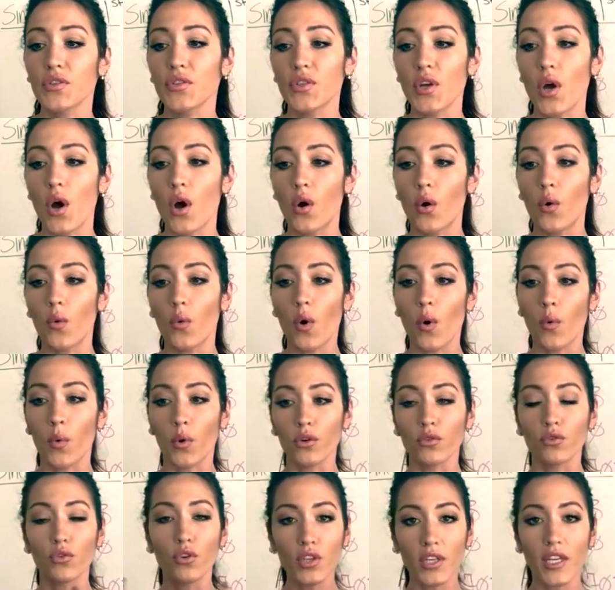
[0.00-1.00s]
So what
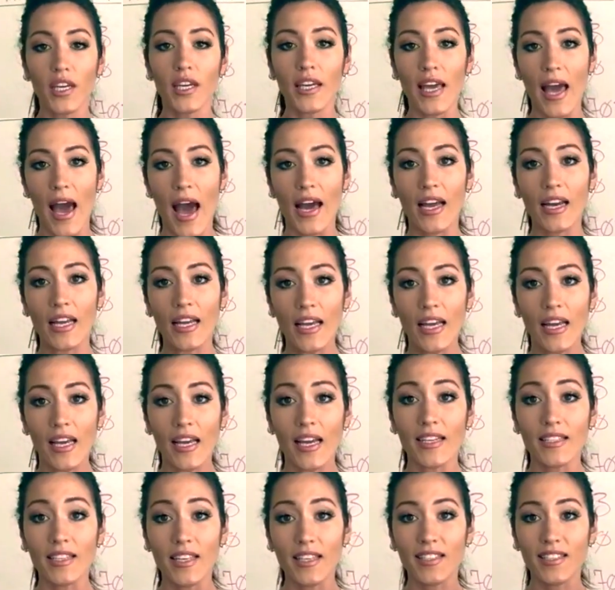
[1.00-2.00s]
we're looking at
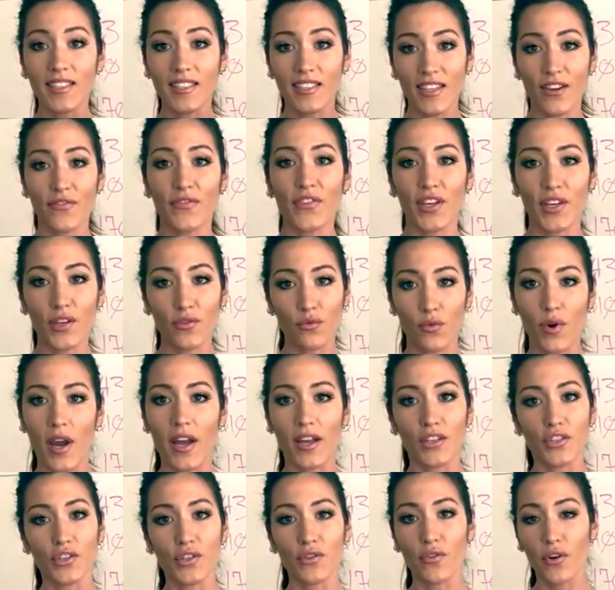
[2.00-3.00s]
is a significant
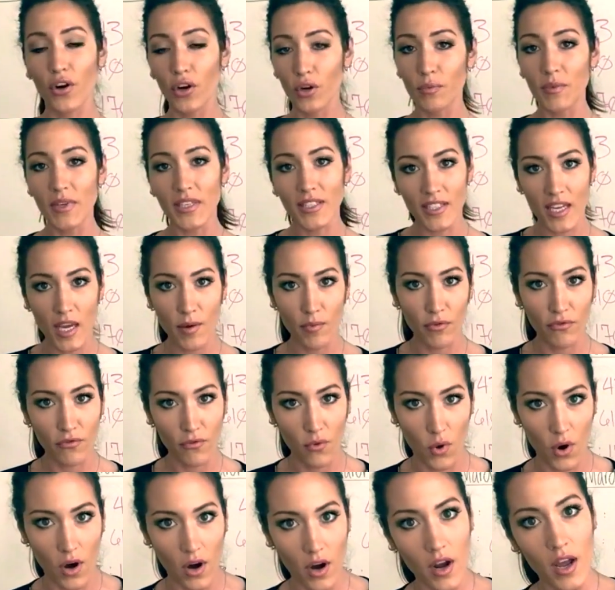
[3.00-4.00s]
range. You've heard me say
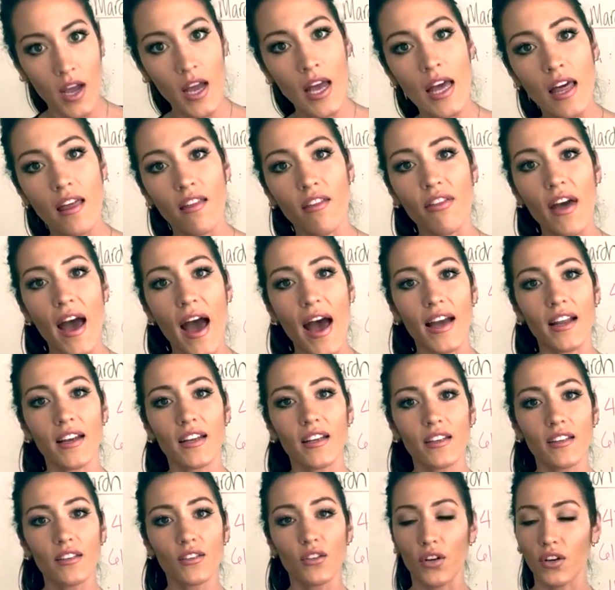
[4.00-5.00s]
before
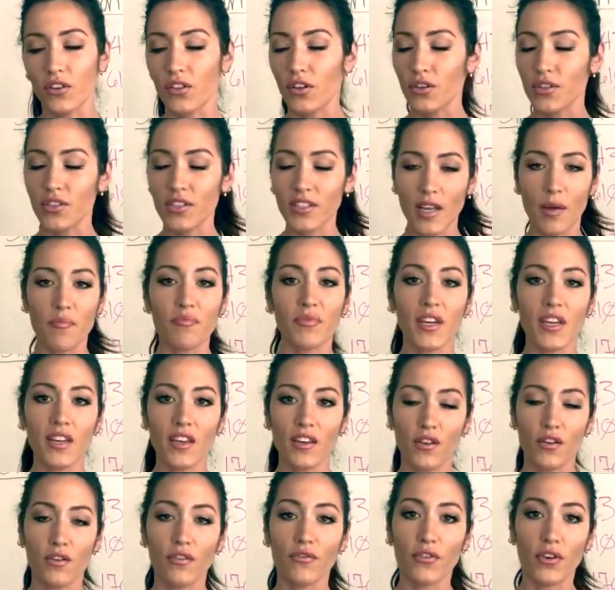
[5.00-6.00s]
that, look, there's something
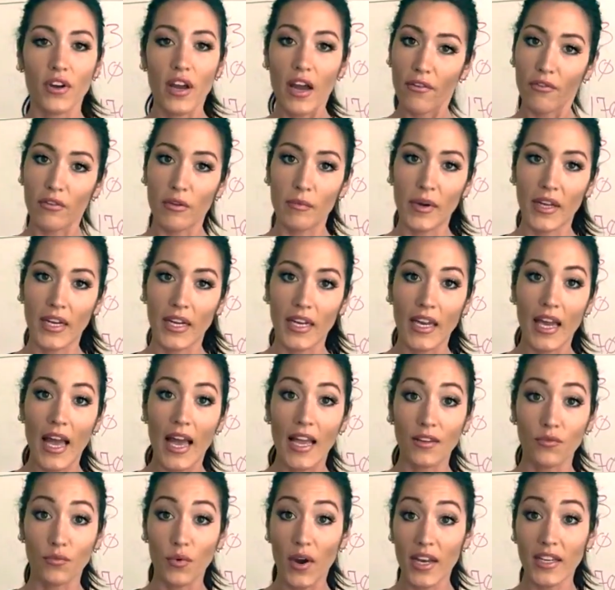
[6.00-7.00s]
here for everybody.
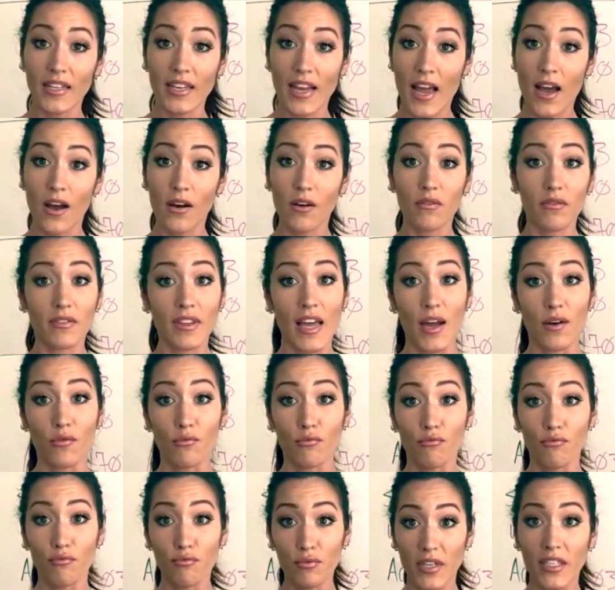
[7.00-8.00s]
And right now,
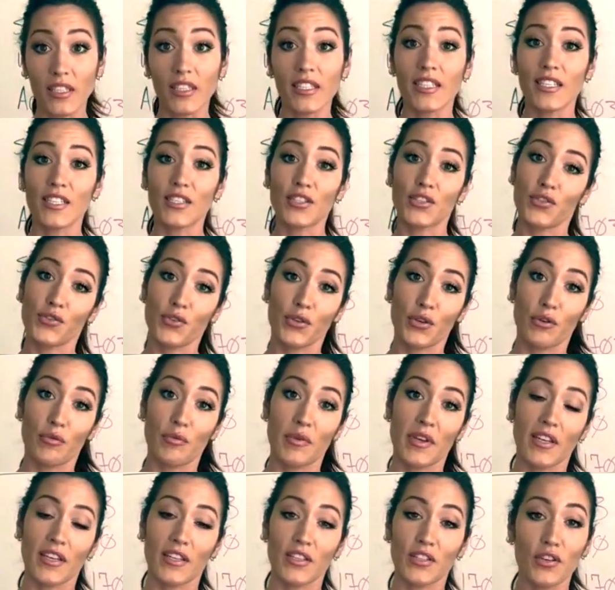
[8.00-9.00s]
that really is true
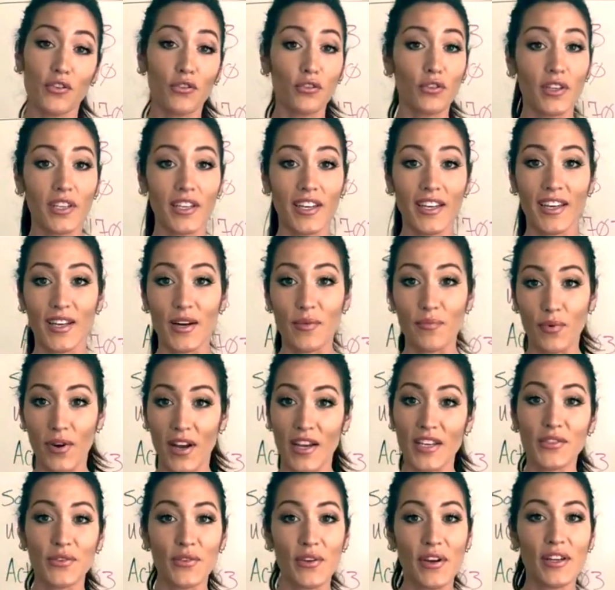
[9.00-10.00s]
because you're looking at a
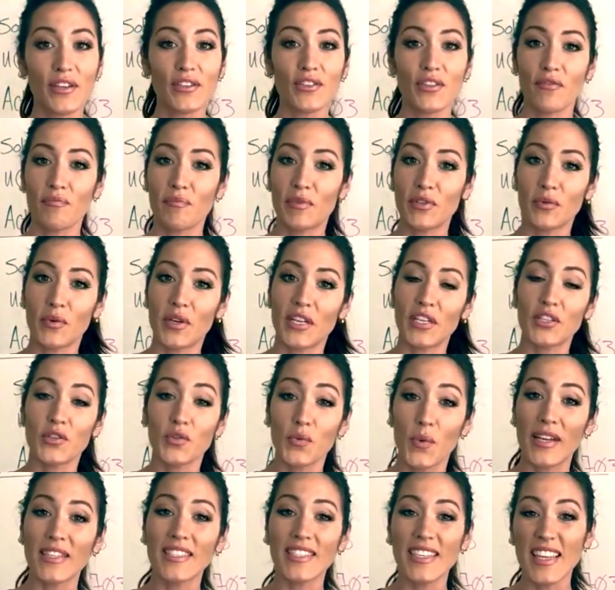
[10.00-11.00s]
price range of between
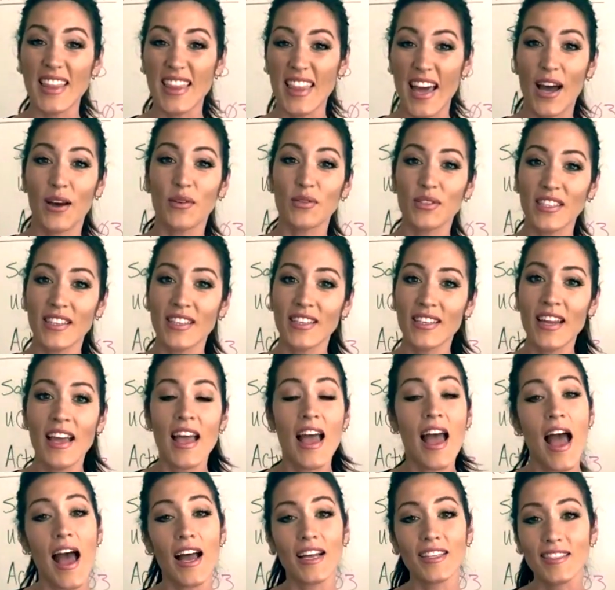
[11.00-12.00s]
twenty thousand dollars
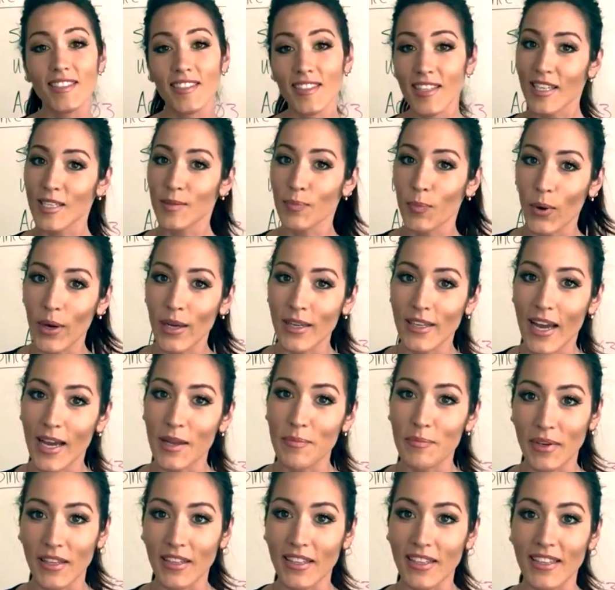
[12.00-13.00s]
and six point
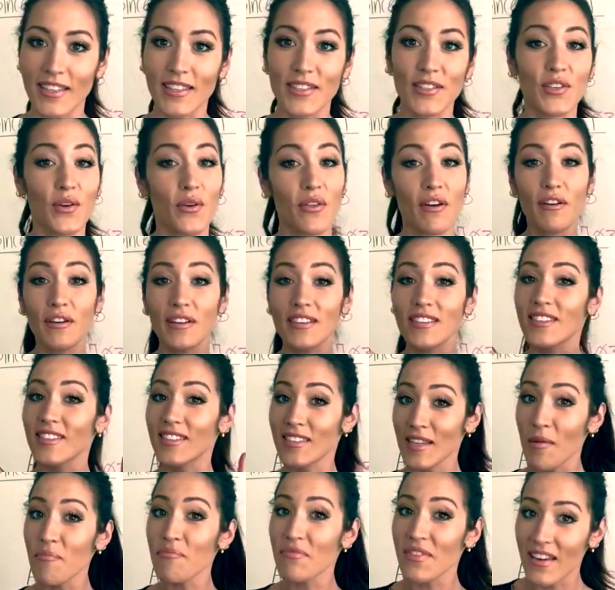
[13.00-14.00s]
nine million dollars. So there is
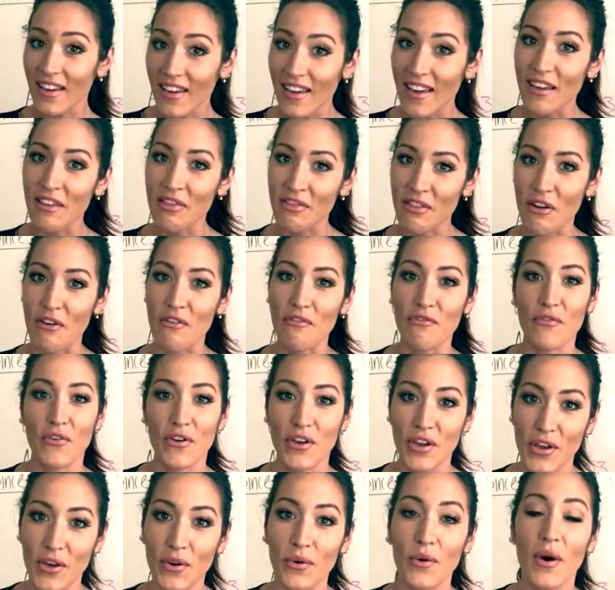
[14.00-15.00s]
something in there
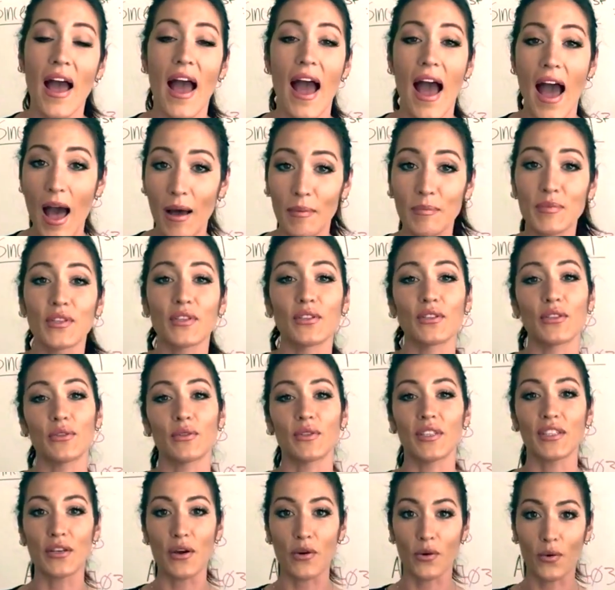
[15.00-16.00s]
for you.
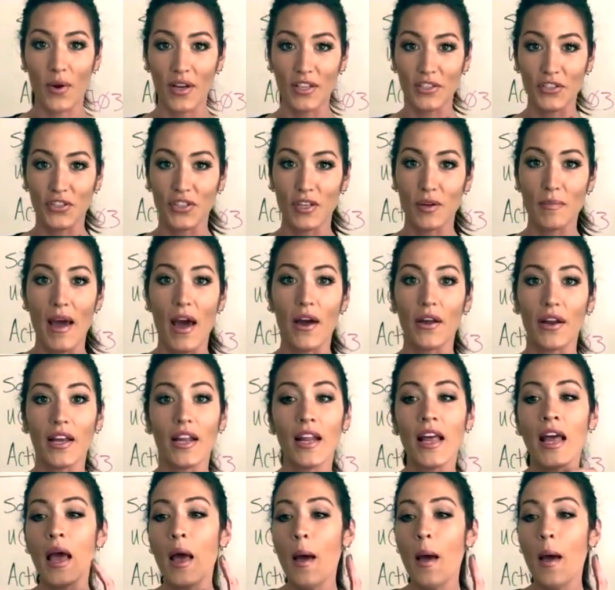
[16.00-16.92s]
Absolutely, no question about it.